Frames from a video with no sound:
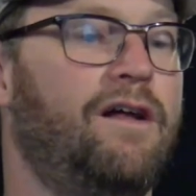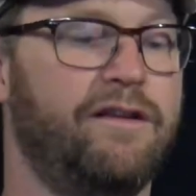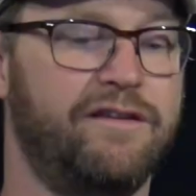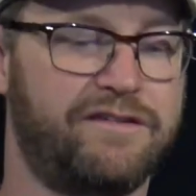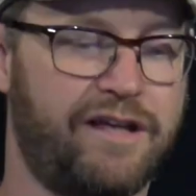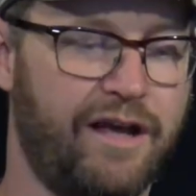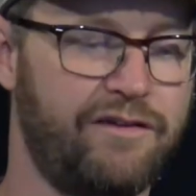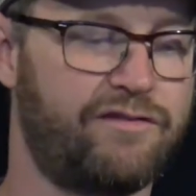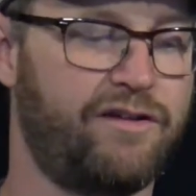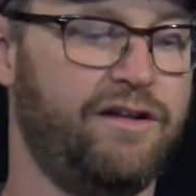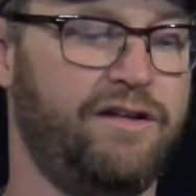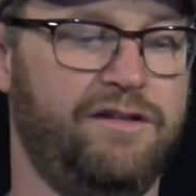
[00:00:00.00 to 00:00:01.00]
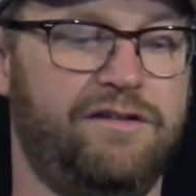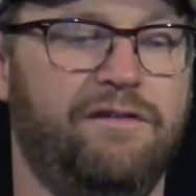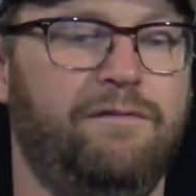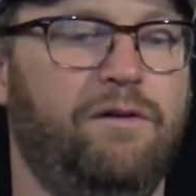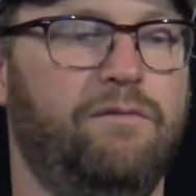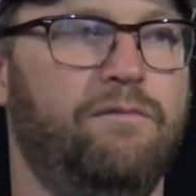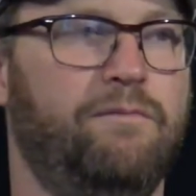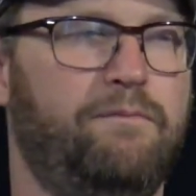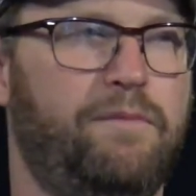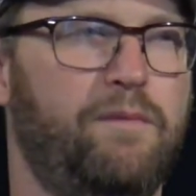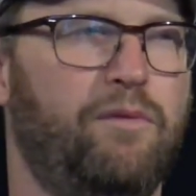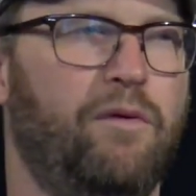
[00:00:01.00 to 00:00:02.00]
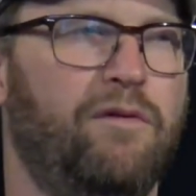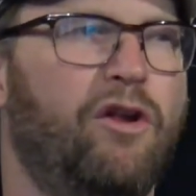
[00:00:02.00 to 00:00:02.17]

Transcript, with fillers: These case studies about people,